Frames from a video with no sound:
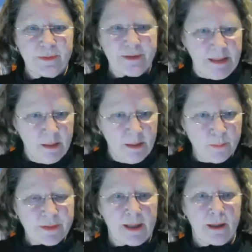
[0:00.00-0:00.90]

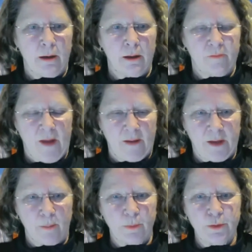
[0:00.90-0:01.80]
seams that have
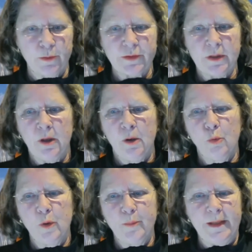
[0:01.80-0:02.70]
come loose,
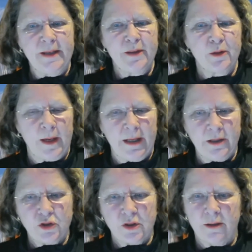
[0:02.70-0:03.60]
would be in the
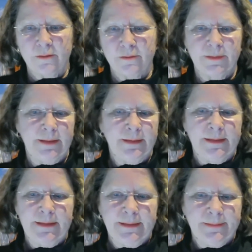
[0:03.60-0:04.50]
range of
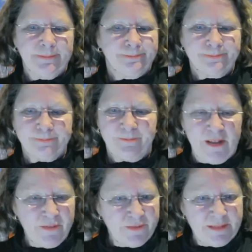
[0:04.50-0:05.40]

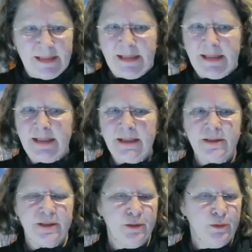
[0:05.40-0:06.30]
$50
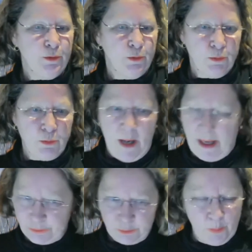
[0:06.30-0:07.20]
to
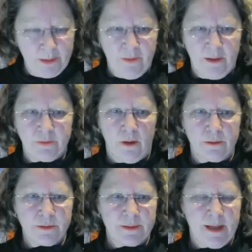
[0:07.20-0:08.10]

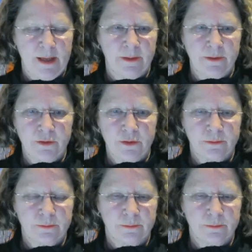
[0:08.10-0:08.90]
$125, in that range.